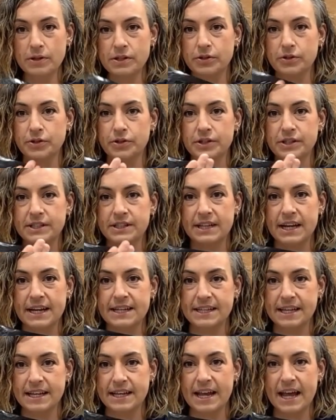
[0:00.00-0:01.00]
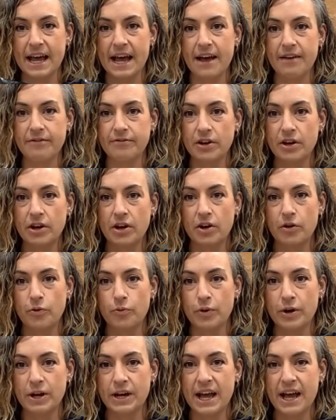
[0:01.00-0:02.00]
So you're gonna slice it in half, one